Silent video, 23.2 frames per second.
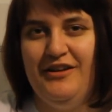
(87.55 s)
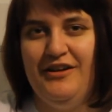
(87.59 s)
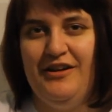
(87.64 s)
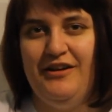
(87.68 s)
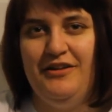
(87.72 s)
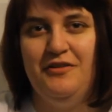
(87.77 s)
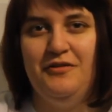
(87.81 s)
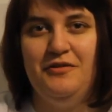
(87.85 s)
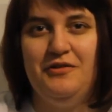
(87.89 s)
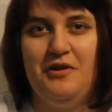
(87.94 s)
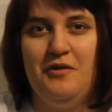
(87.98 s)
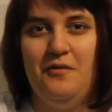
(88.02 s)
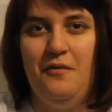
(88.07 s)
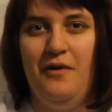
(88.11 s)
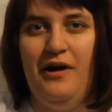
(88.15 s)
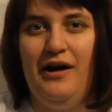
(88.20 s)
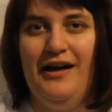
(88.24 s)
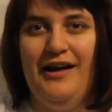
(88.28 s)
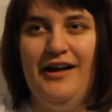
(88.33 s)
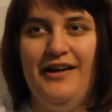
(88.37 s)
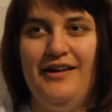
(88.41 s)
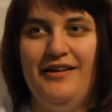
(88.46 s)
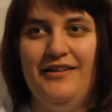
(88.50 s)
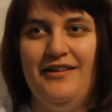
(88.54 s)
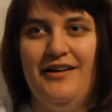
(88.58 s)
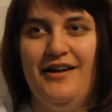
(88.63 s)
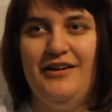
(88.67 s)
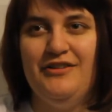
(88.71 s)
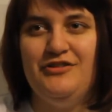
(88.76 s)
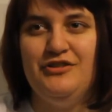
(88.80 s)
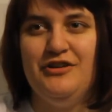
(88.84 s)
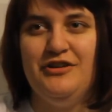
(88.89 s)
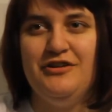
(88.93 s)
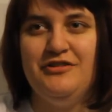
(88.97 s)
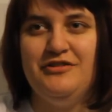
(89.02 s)
I don't know why,
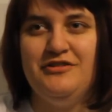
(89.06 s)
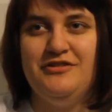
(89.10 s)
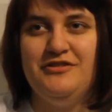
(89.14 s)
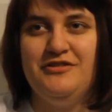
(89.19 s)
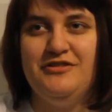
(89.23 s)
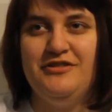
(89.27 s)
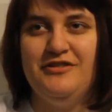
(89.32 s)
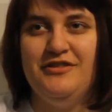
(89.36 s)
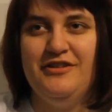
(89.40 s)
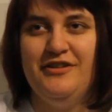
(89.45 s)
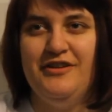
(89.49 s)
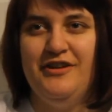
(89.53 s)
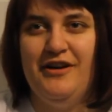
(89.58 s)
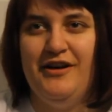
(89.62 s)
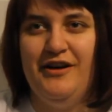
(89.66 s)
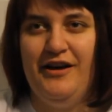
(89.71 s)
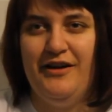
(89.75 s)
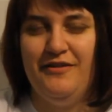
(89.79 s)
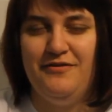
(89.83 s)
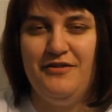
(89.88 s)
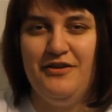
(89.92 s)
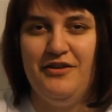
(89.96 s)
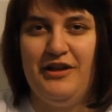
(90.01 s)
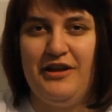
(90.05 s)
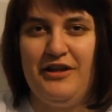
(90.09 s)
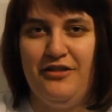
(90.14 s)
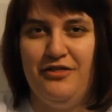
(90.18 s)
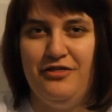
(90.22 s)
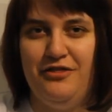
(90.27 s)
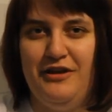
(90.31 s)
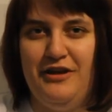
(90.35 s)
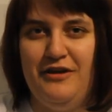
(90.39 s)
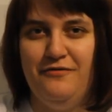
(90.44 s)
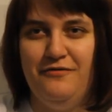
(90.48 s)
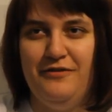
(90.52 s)
I feel like a
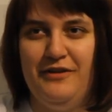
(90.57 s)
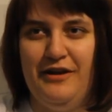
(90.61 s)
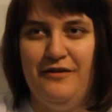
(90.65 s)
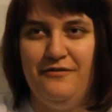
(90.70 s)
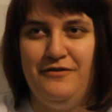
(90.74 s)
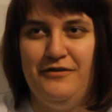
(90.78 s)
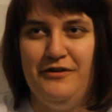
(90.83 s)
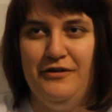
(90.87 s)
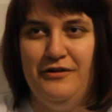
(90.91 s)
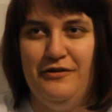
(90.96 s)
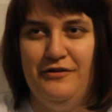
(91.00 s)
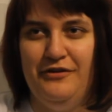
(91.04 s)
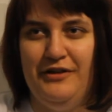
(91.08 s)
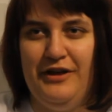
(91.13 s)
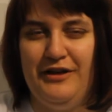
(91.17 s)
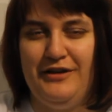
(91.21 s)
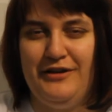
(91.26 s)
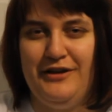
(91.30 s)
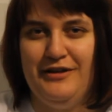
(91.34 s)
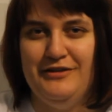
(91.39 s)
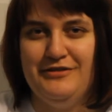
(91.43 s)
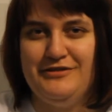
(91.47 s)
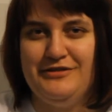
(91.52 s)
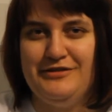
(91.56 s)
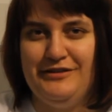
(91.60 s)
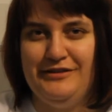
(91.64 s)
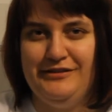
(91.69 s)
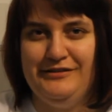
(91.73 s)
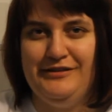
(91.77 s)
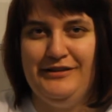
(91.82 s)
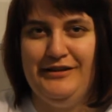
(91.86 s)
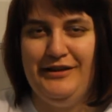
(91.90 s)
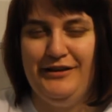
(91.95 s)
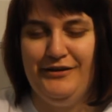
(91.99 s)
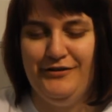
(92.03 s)
thief and I feel like
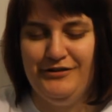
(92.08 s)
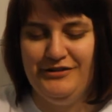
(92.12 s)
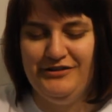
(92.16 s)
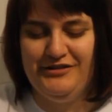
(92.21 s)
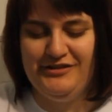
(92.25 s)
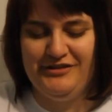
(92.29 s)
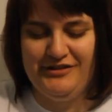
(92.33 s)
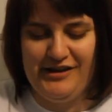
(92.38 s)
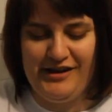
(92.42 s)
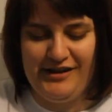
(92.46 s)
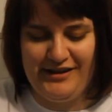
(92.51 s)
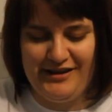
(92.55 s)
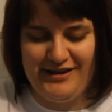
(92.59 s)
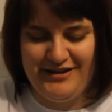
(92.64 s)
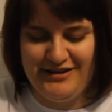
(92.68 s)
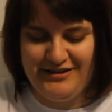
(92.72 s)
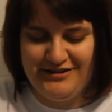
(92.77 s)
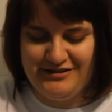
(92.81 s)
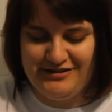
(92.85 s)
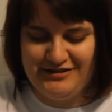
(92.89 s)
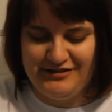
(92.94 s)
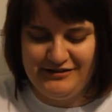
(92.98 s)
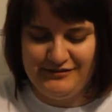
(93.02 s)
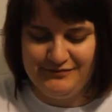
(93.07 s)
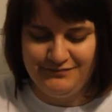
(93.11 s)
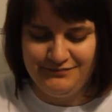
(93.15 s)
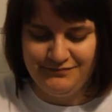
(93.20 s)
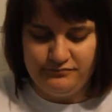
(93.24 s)
instant guilt, I guess.